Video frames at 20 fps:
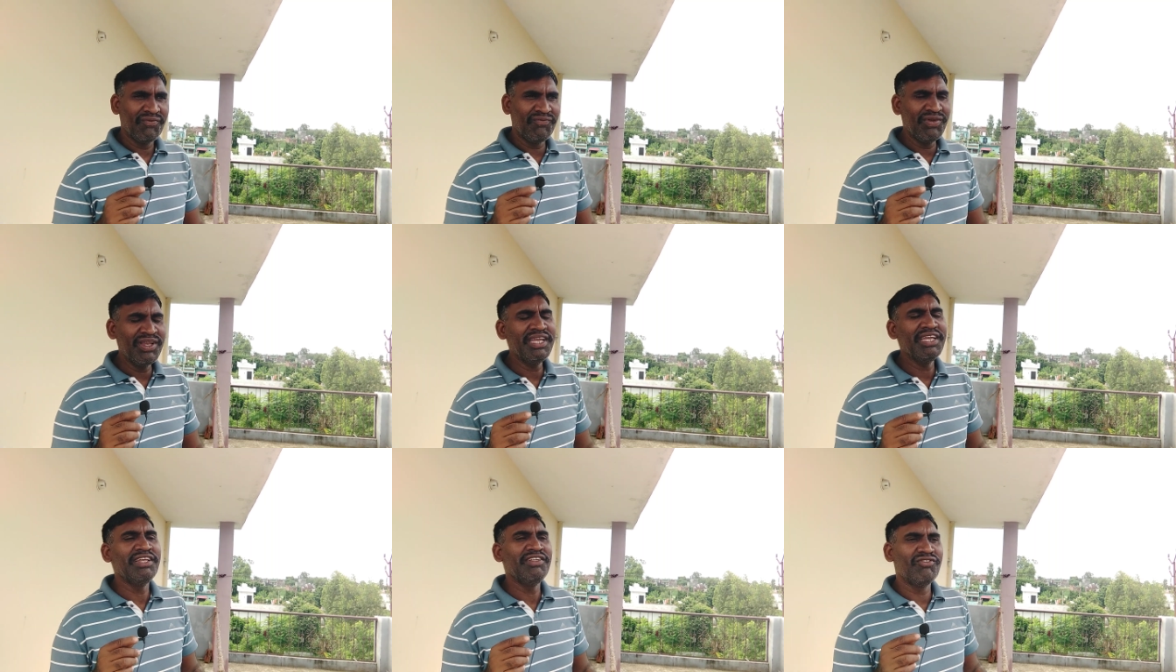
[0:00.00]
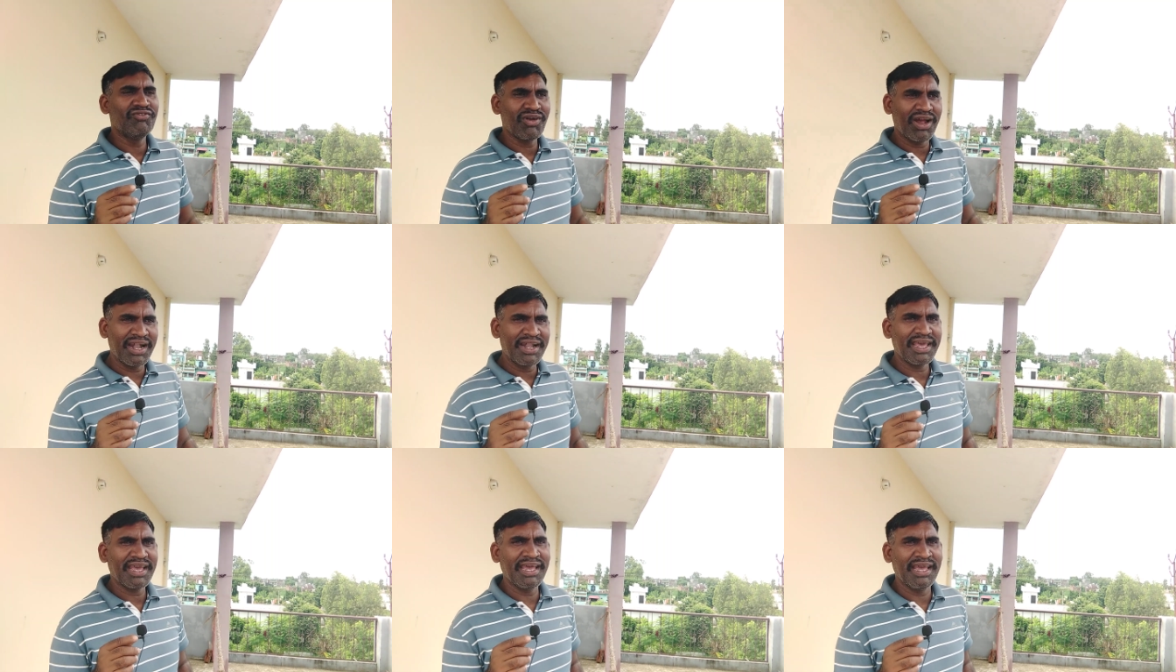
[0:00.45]
we
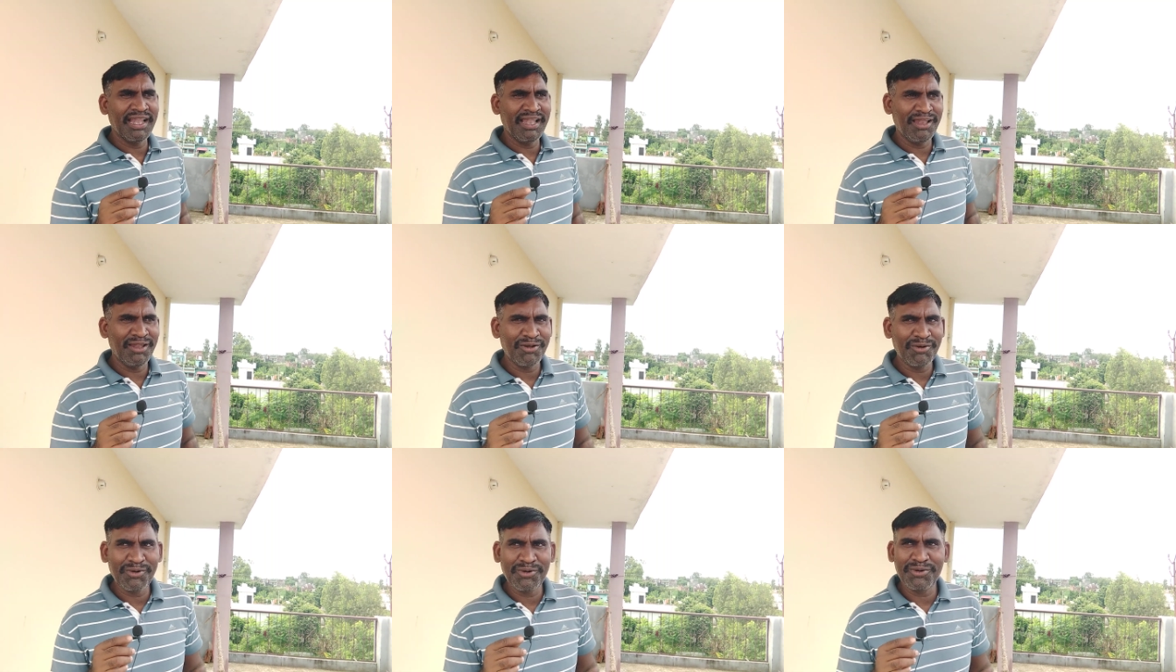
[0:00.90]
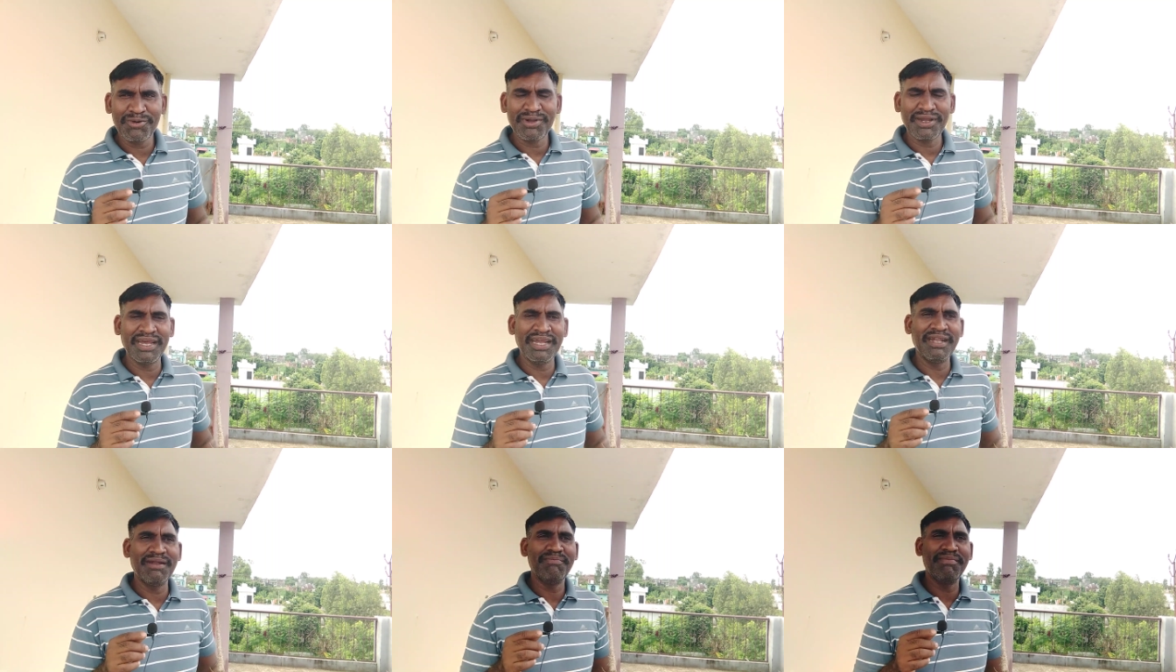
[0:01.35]
enjoyed a lot
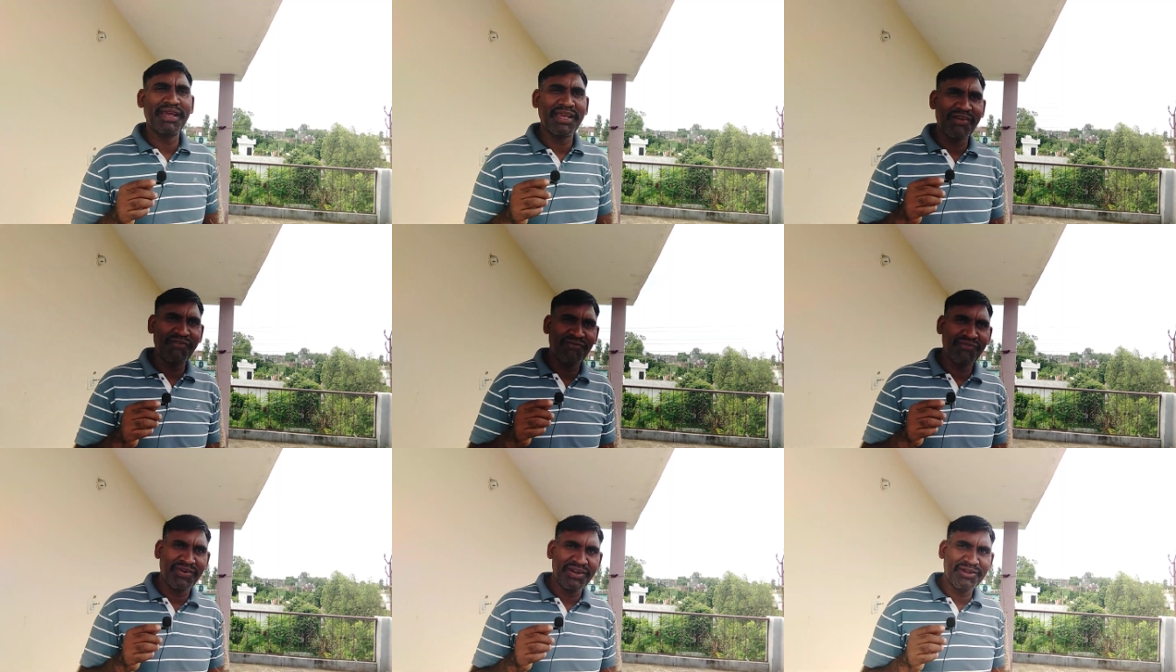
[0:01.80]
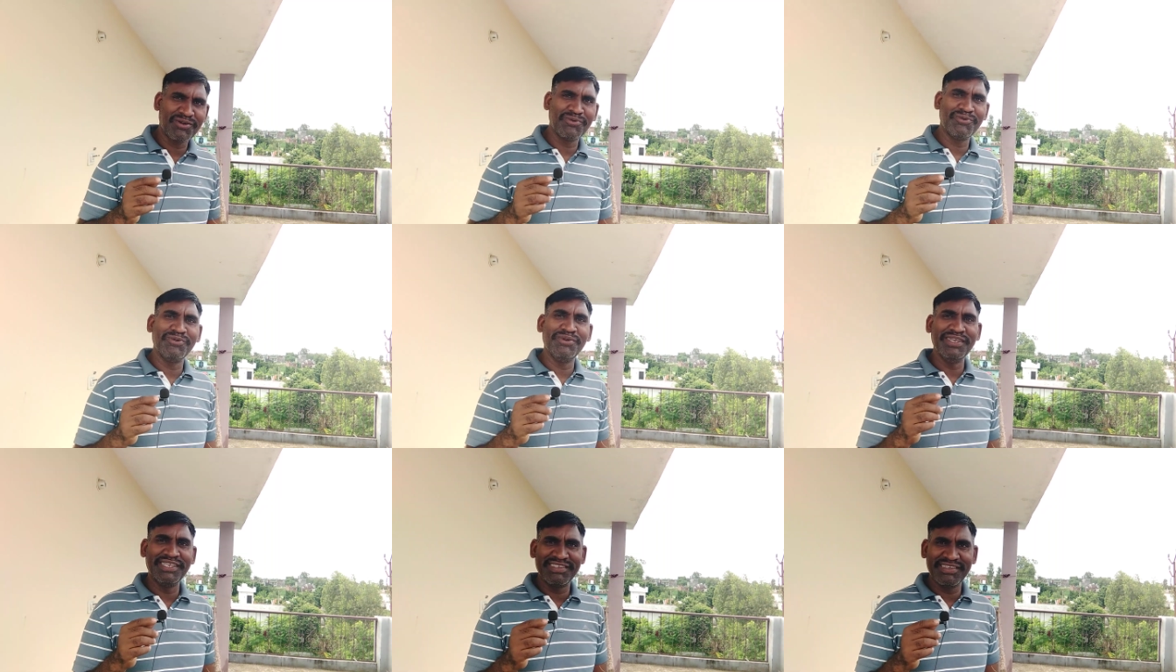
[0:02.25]
and making fun
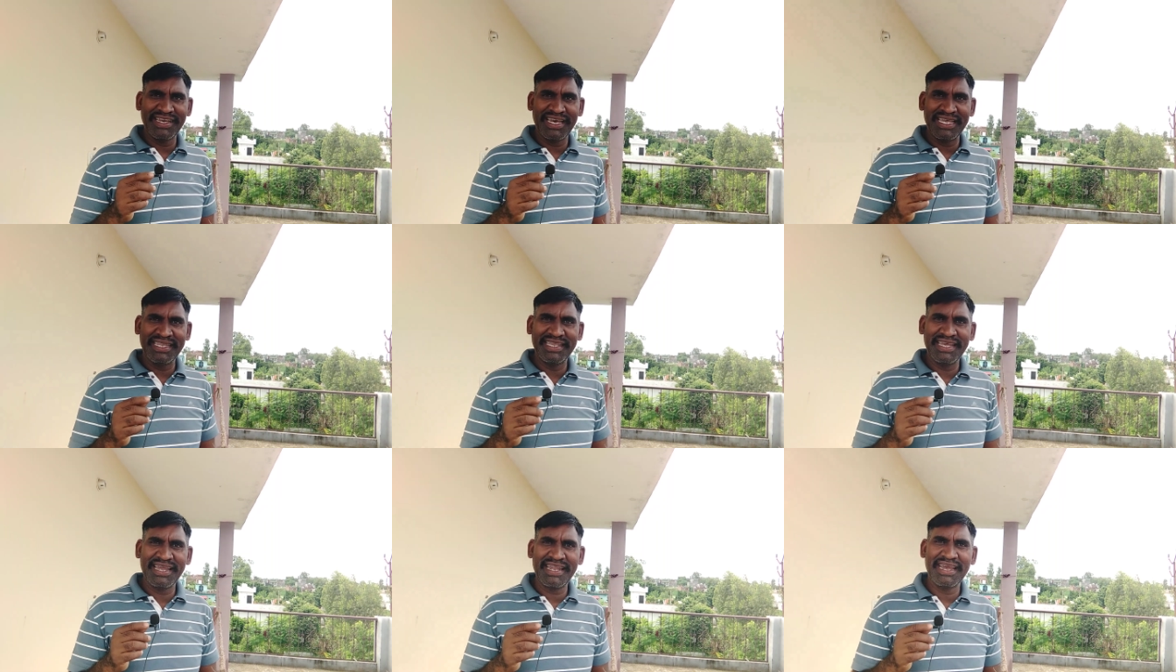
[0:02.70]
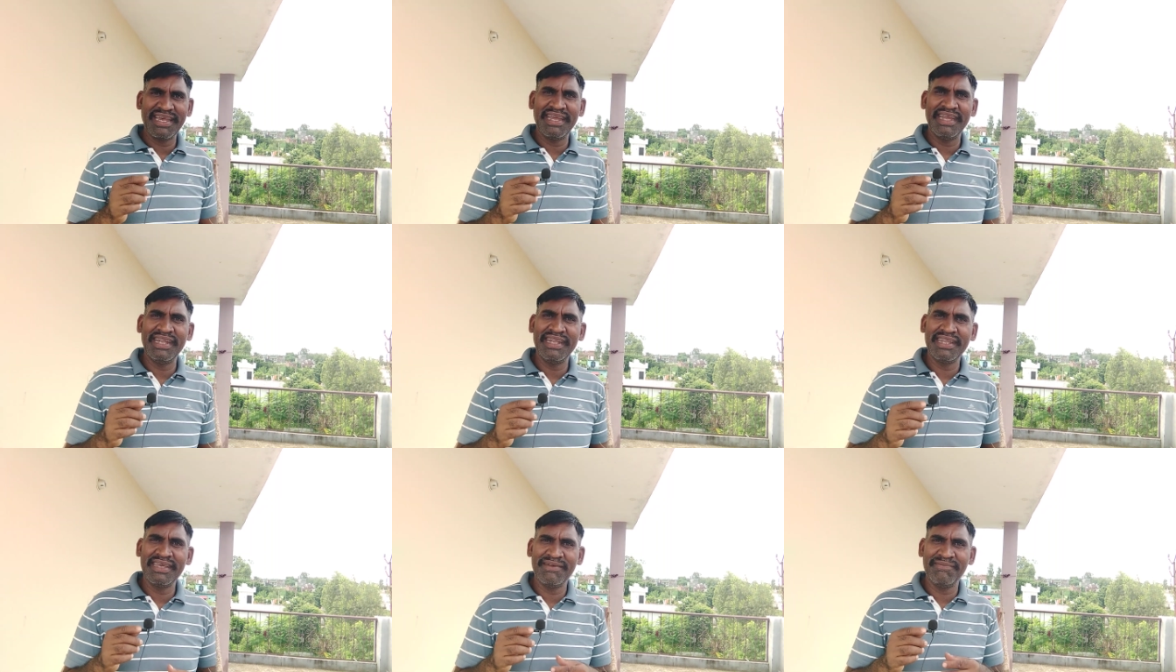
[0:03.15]
to each other
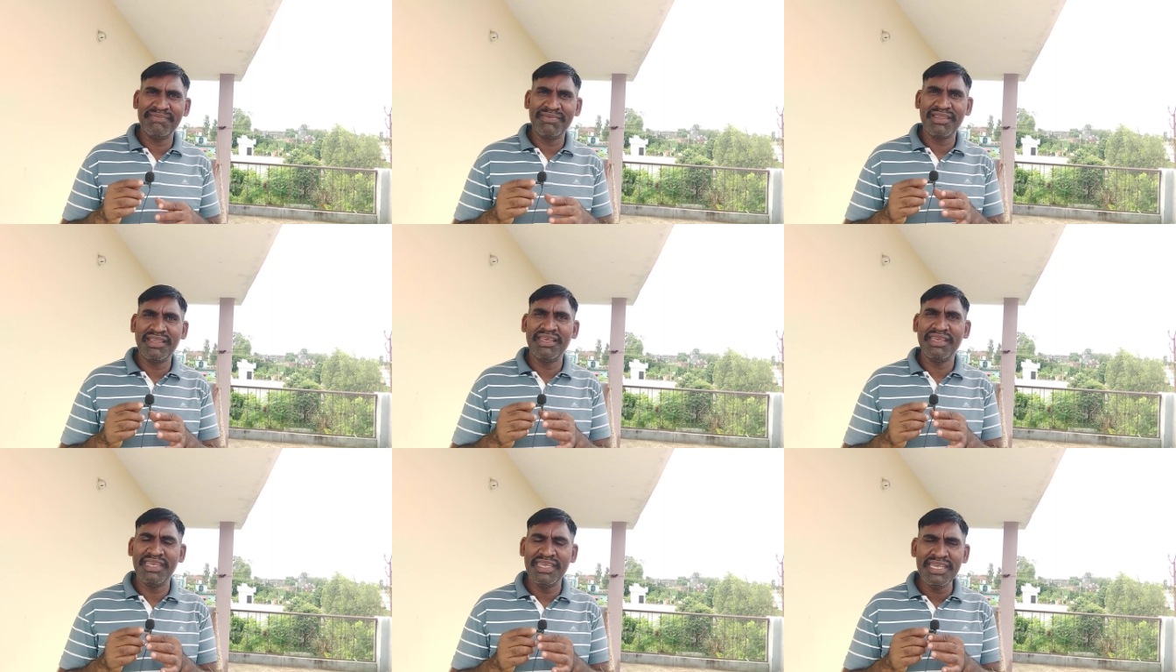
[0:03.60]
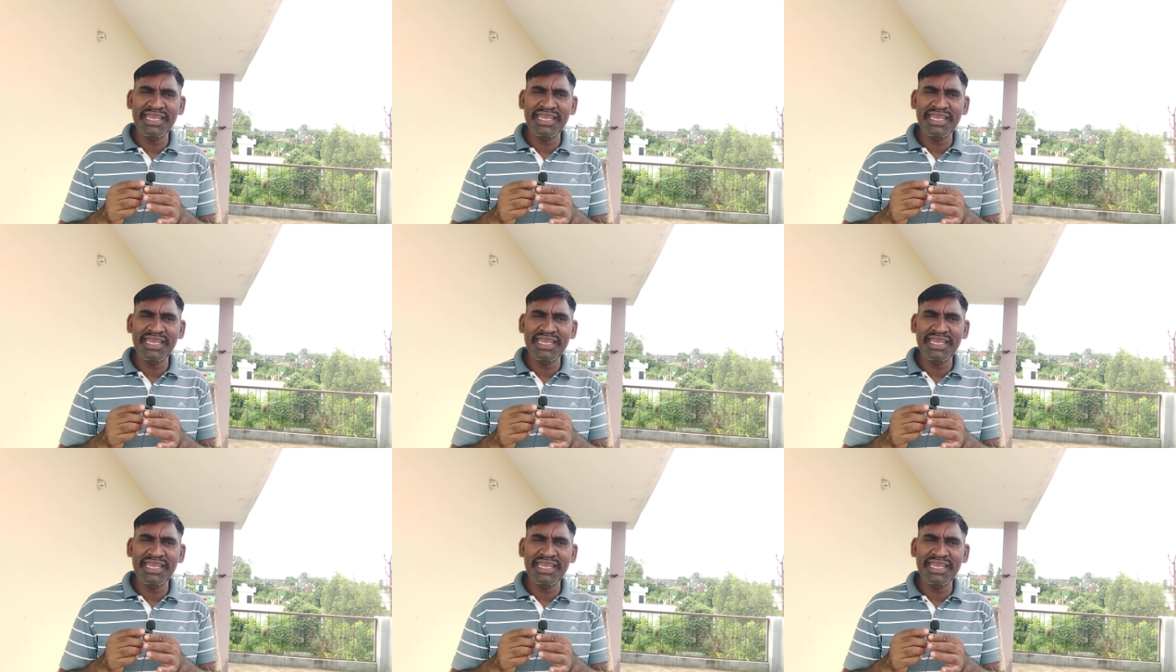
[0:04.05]
and um,